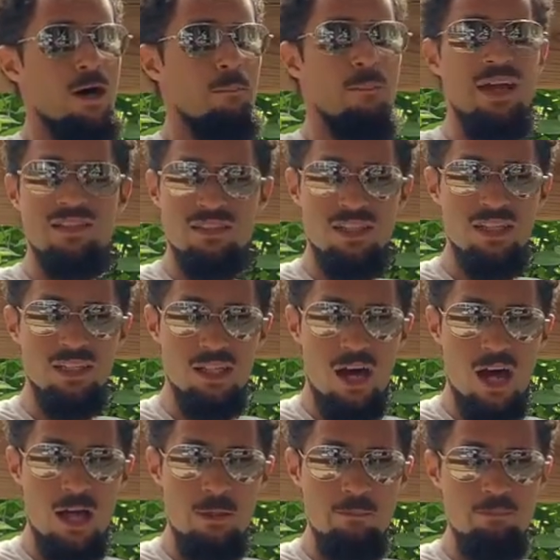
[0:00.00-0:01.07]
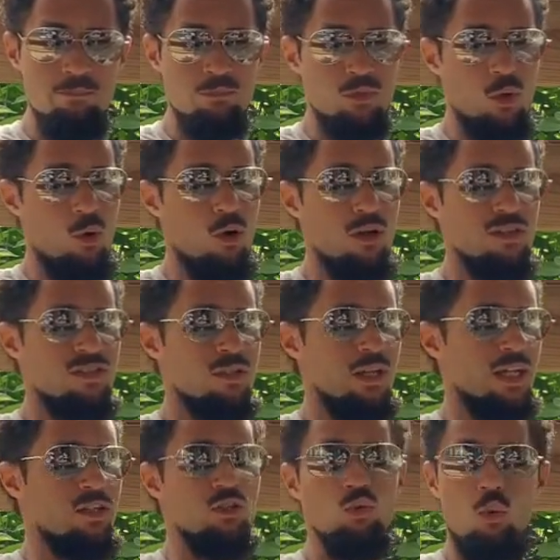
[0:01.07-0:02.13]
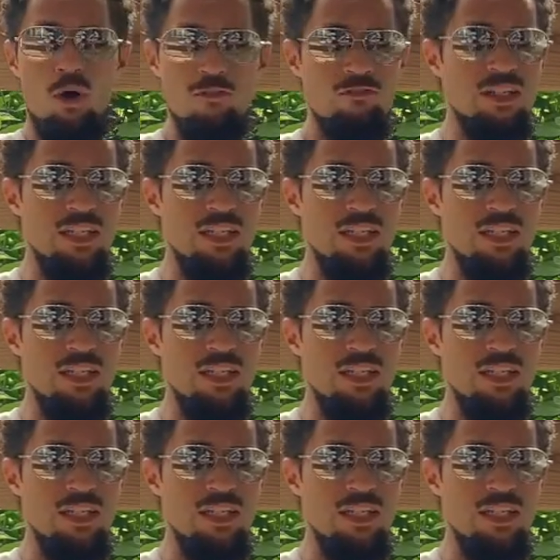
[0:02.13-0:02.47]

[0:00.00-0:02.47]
Mexican lime, or something like a dwarf